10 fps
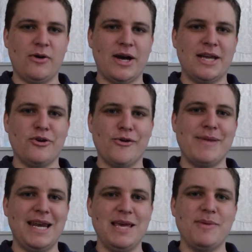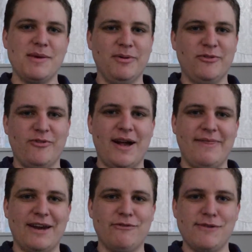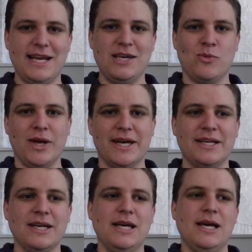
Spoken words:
I know many people find that really weird,